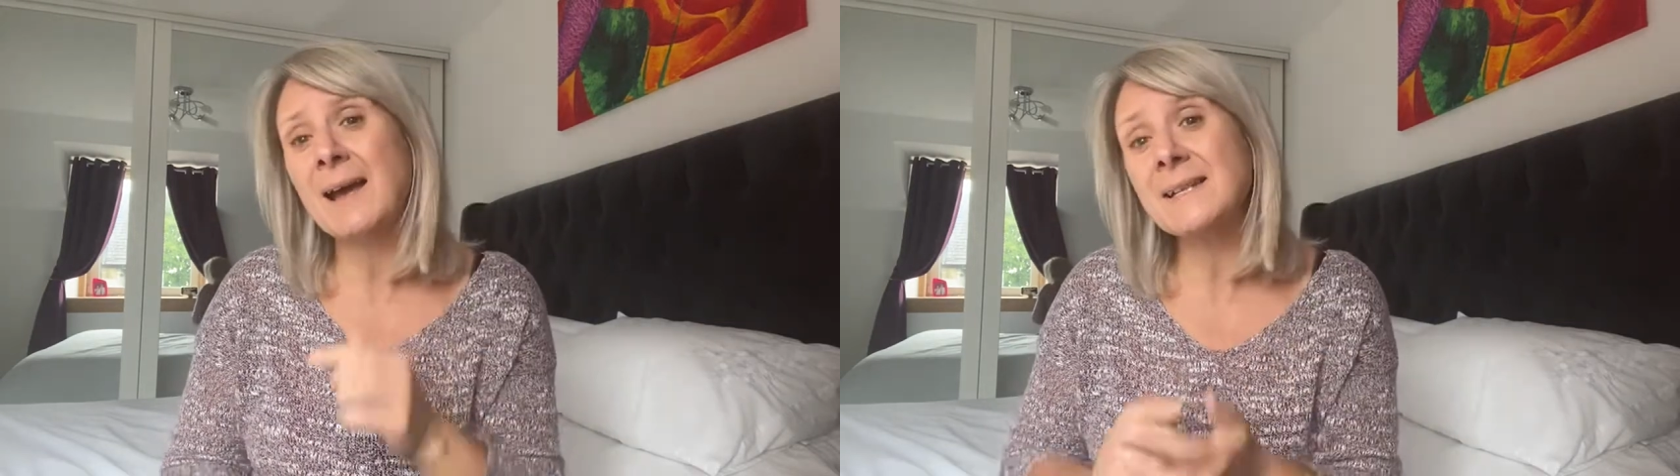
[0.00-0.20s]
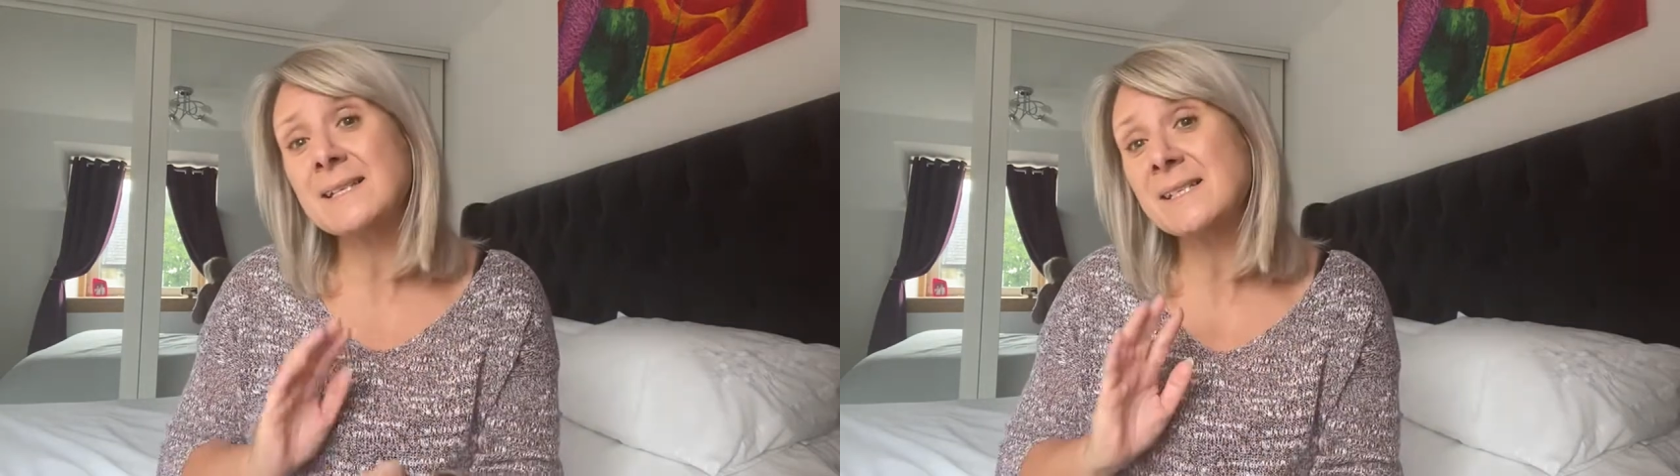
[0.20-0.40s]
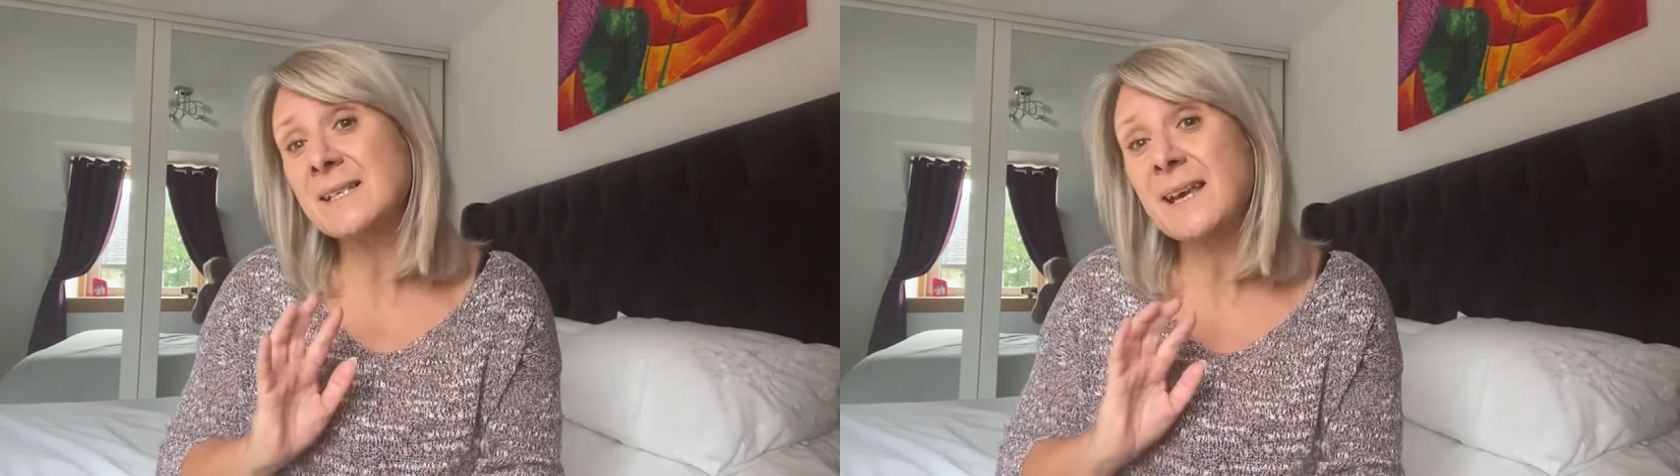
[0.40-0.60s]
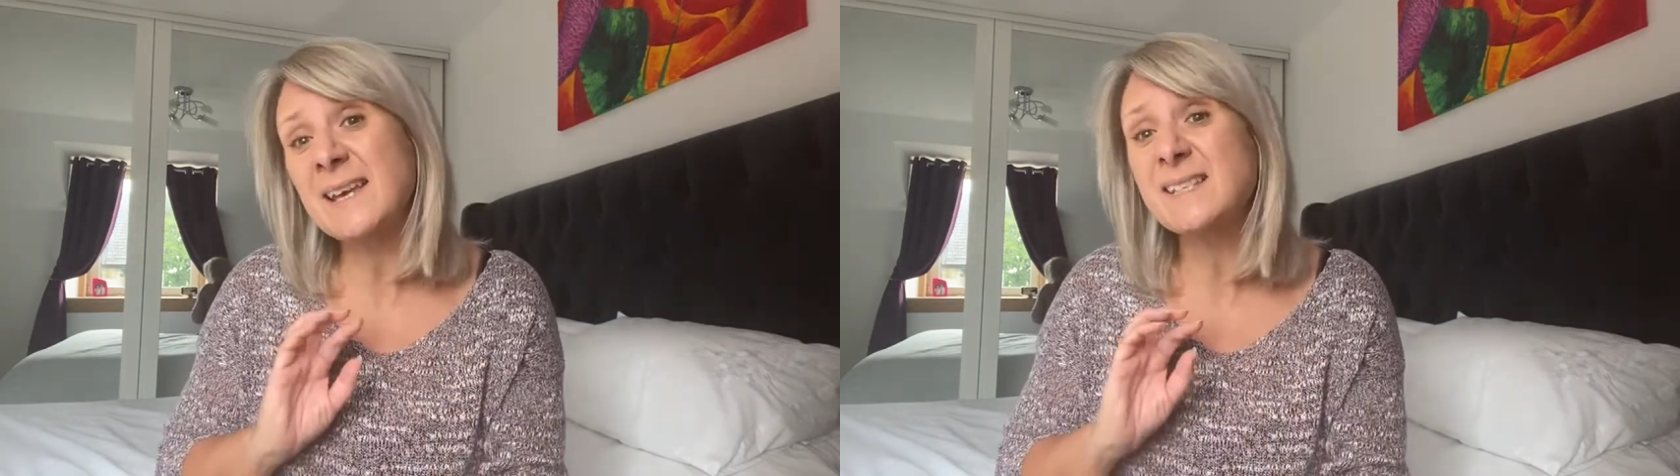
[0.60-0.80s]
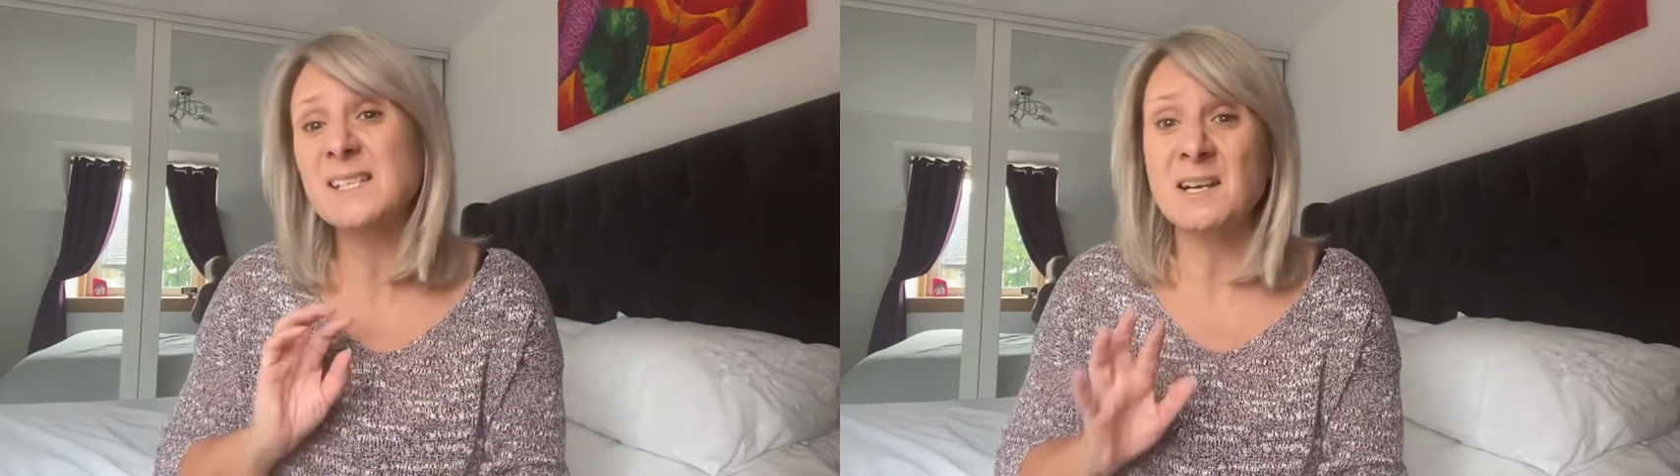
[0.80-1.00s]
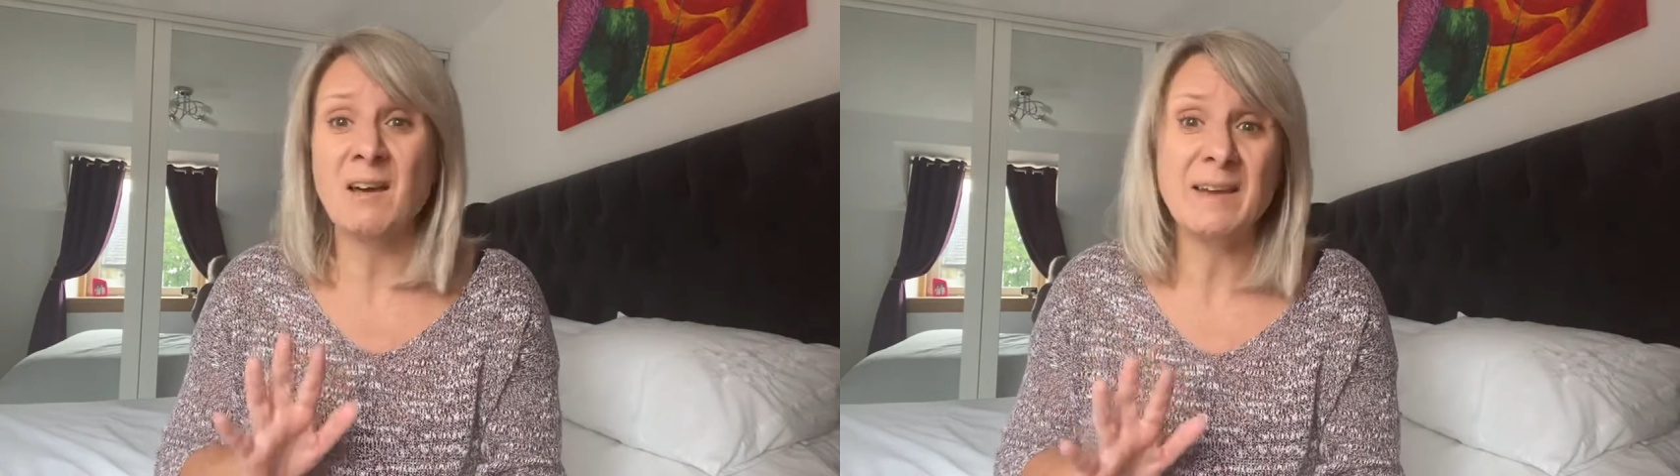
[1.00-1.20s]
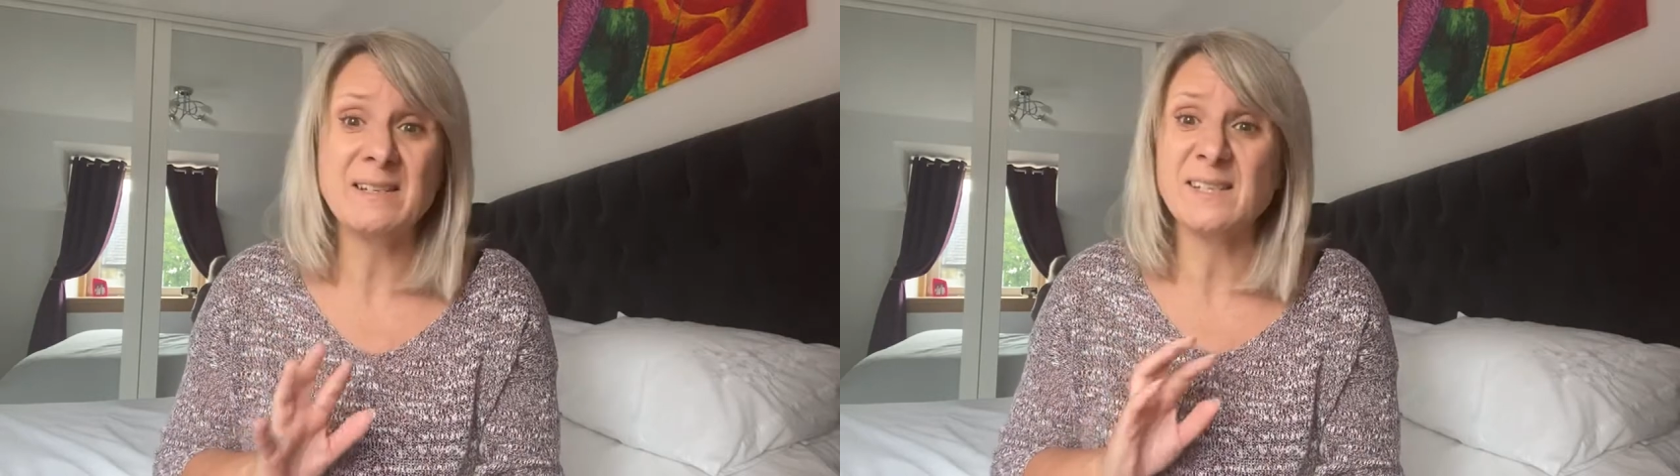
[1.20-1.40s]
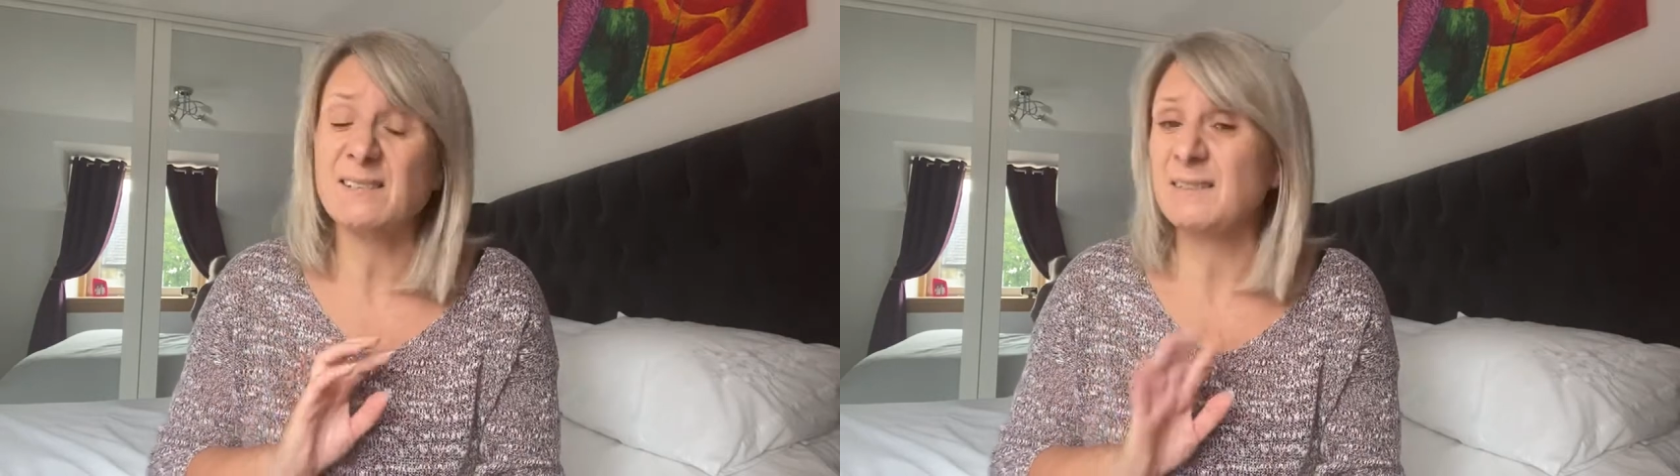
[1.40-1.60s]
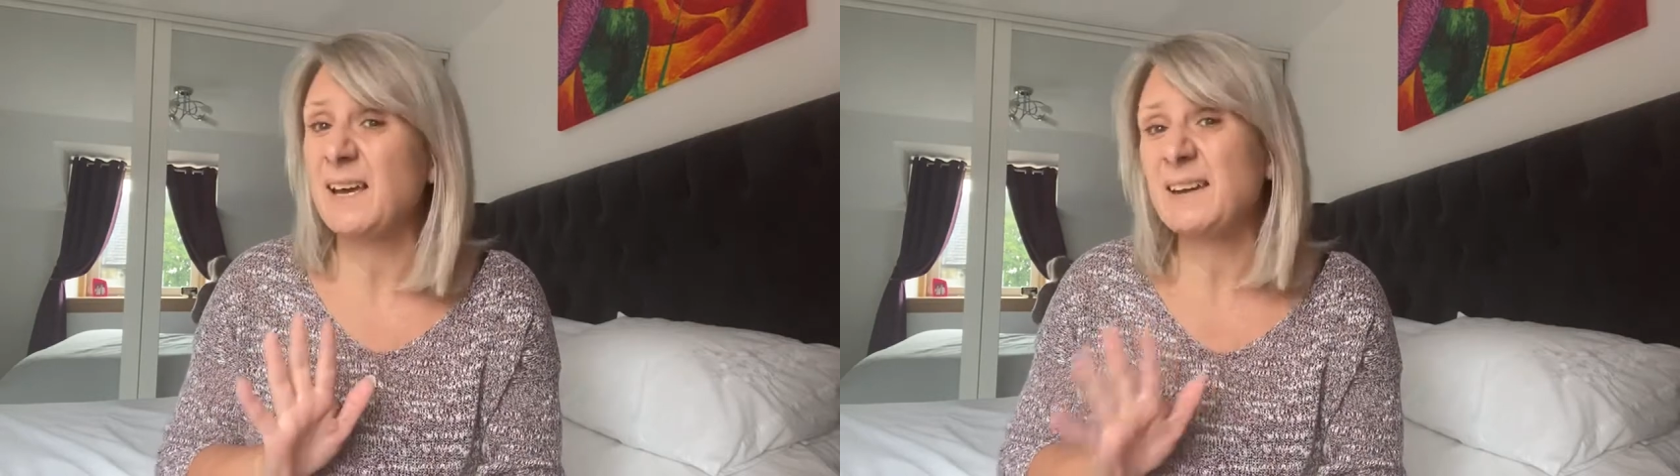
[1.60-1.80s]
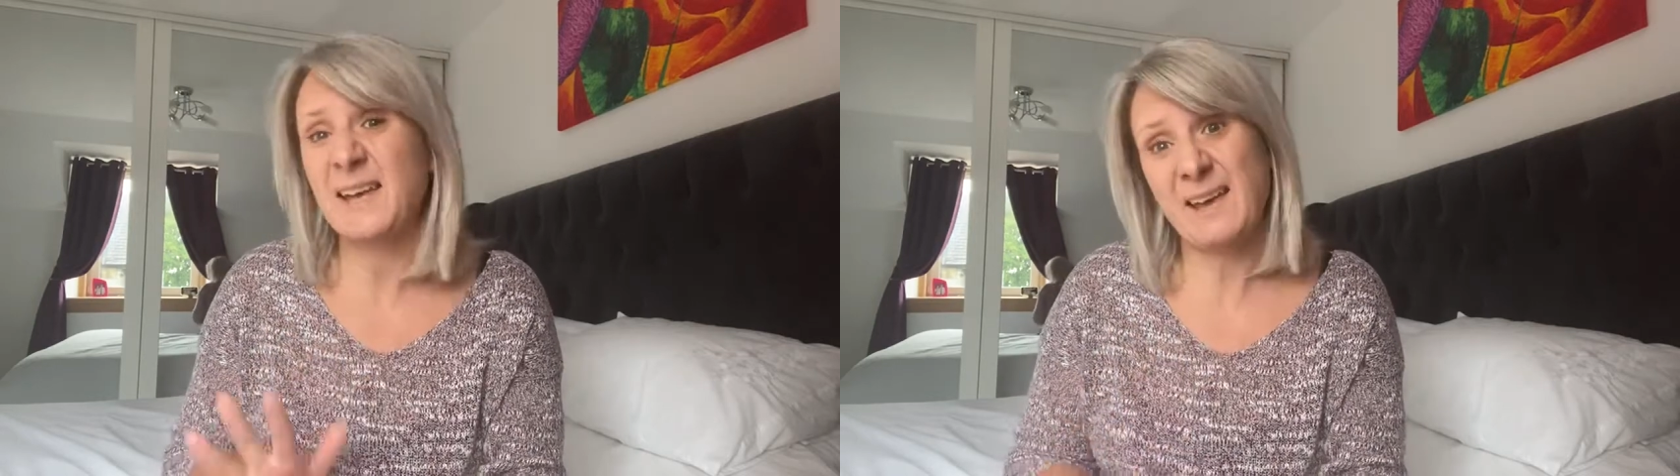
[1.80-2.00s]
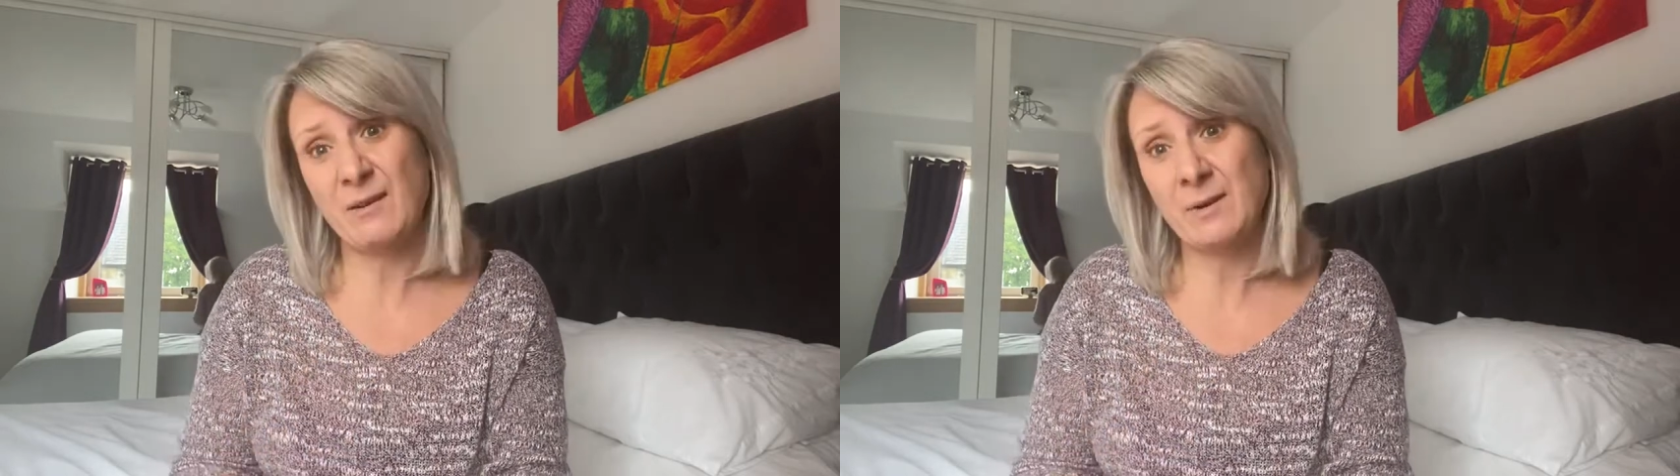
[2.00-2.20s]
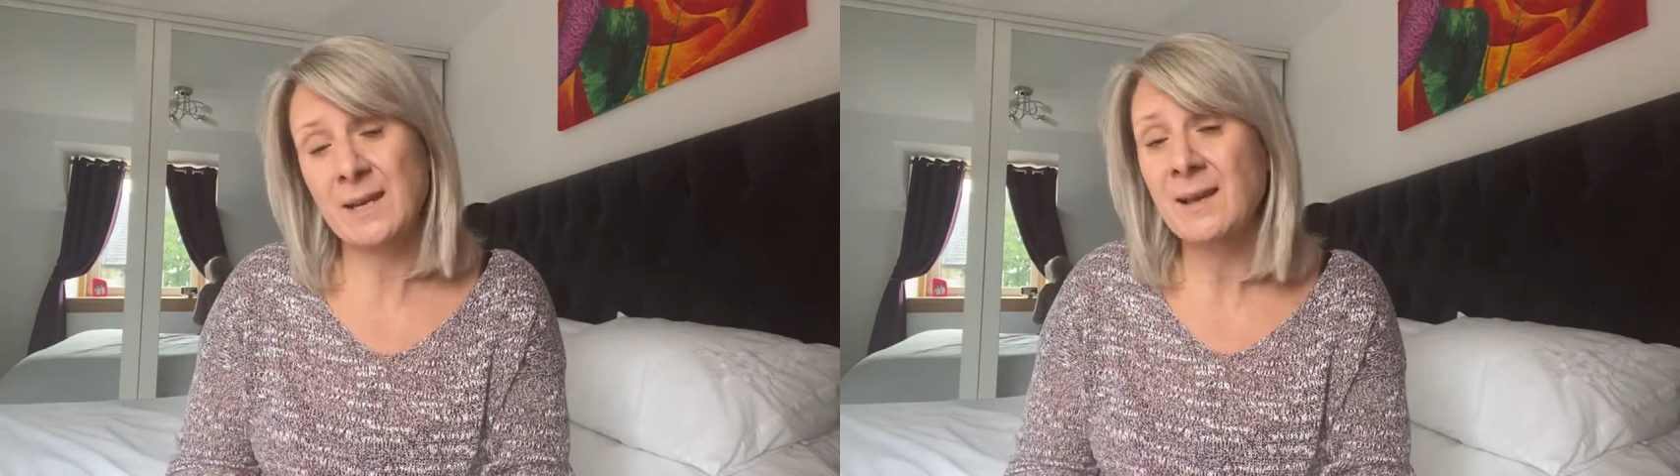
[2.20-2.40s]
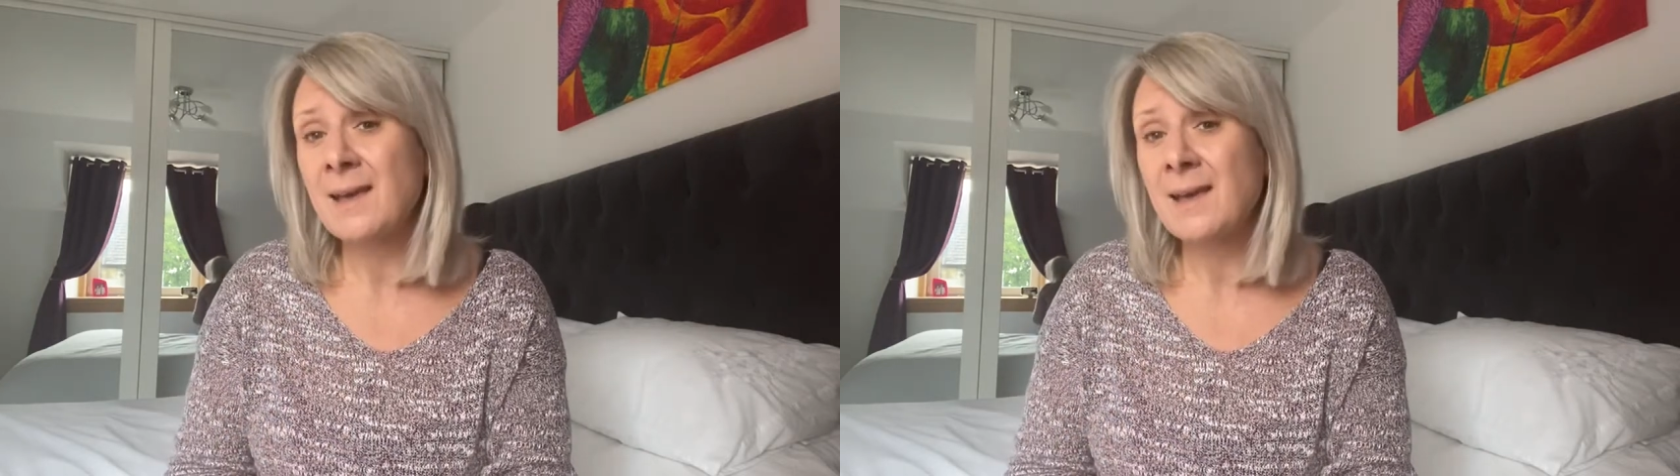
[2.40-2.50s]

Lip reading: it's light and airy.